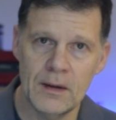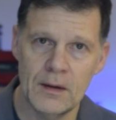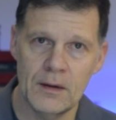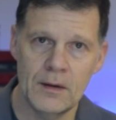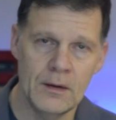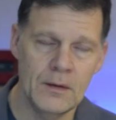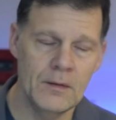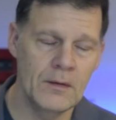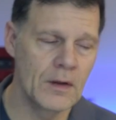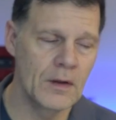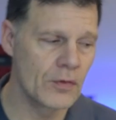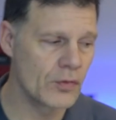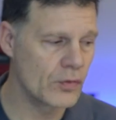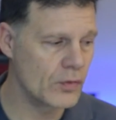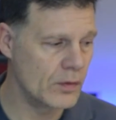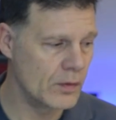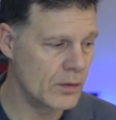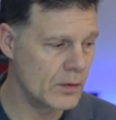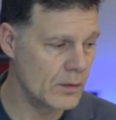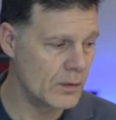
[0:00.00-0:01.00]
in this,
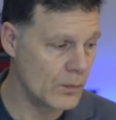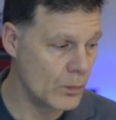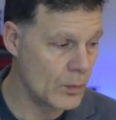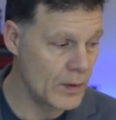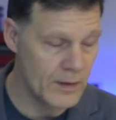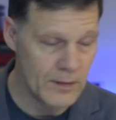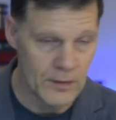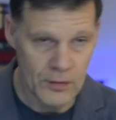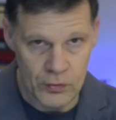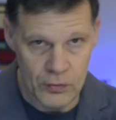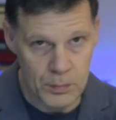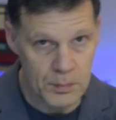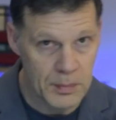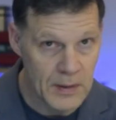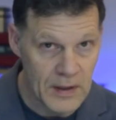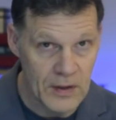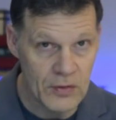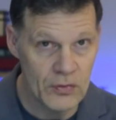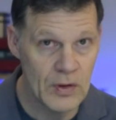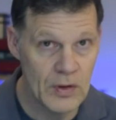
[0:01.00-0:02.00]
and the way this
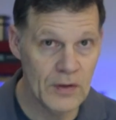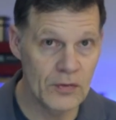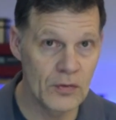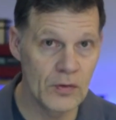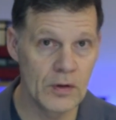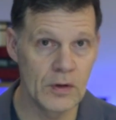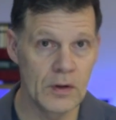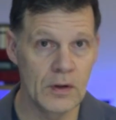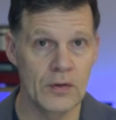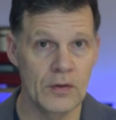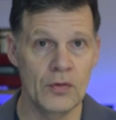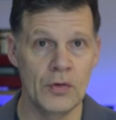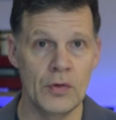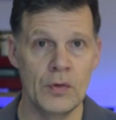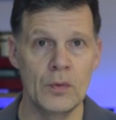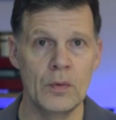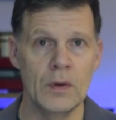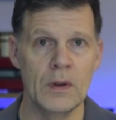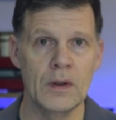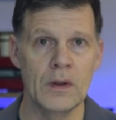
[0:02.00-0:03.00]
plays as a
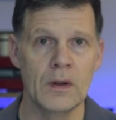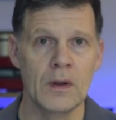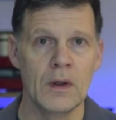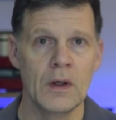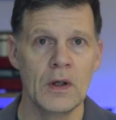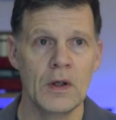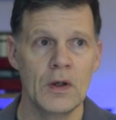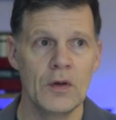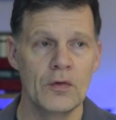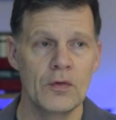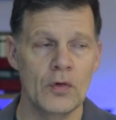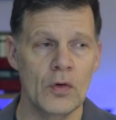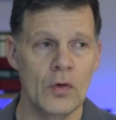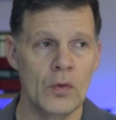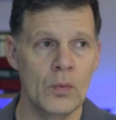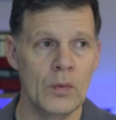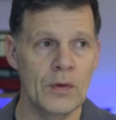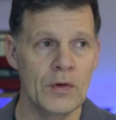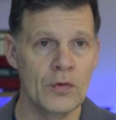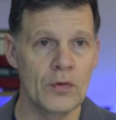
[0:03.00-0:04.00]
unit. So
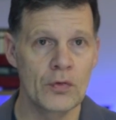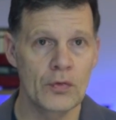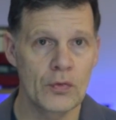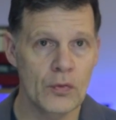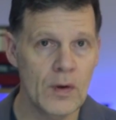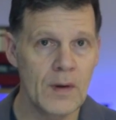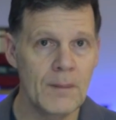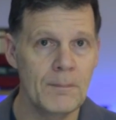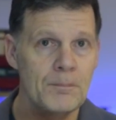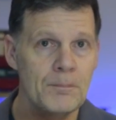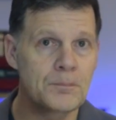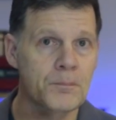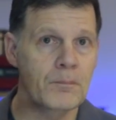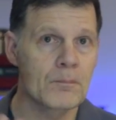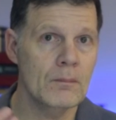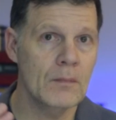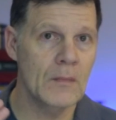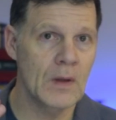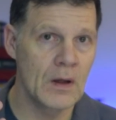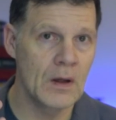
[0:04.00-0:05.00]
when you stream
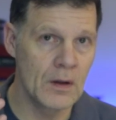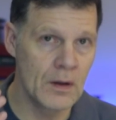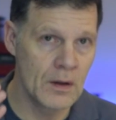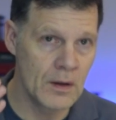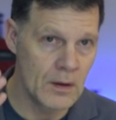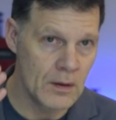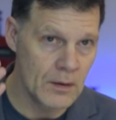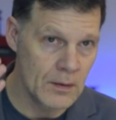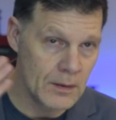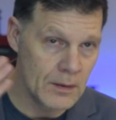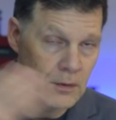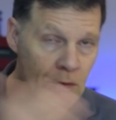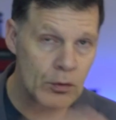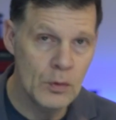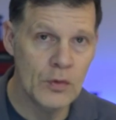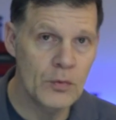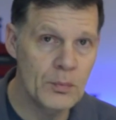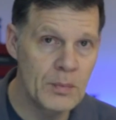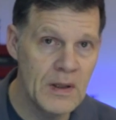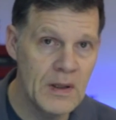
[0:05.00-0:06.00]

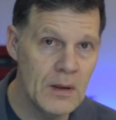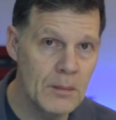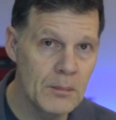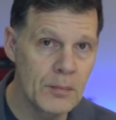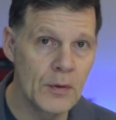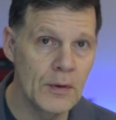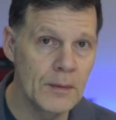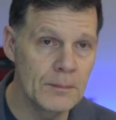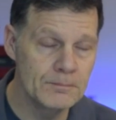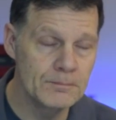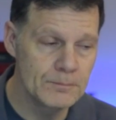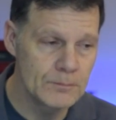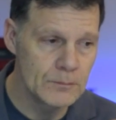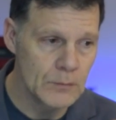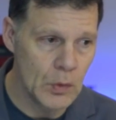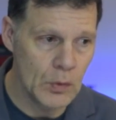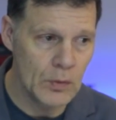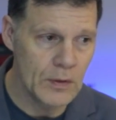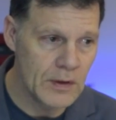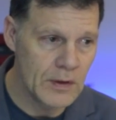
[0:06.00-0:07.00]
USB input
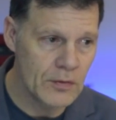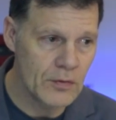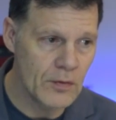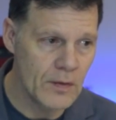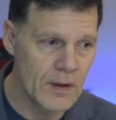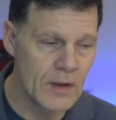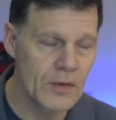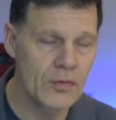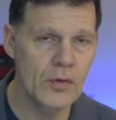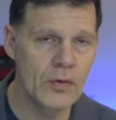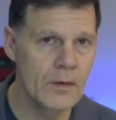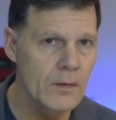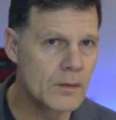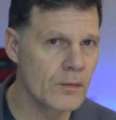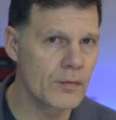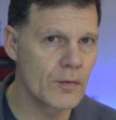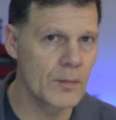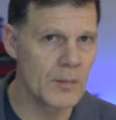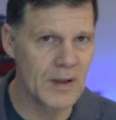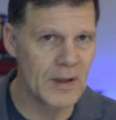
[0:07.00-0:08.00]
only into this,
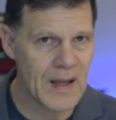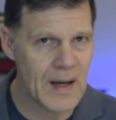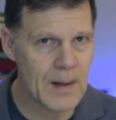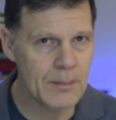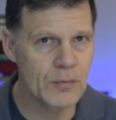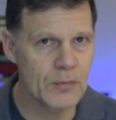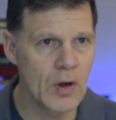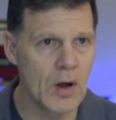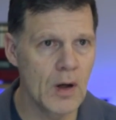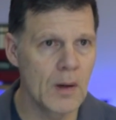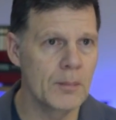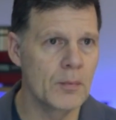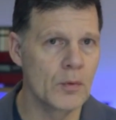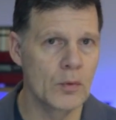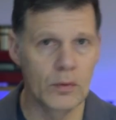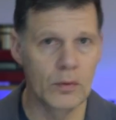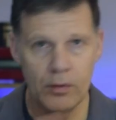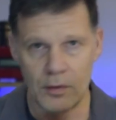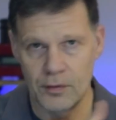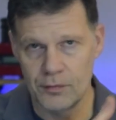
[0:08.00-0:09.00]
either from a laptop
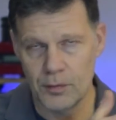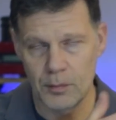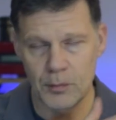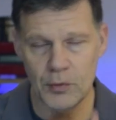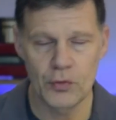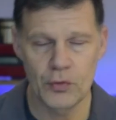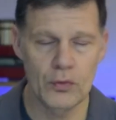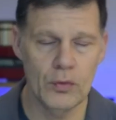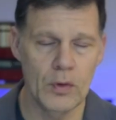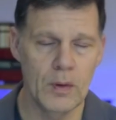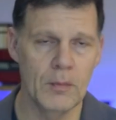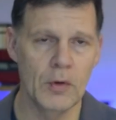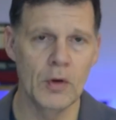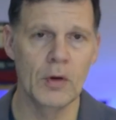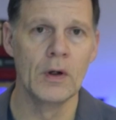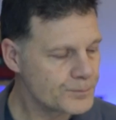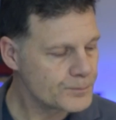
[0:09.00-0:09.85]
or from a streamer,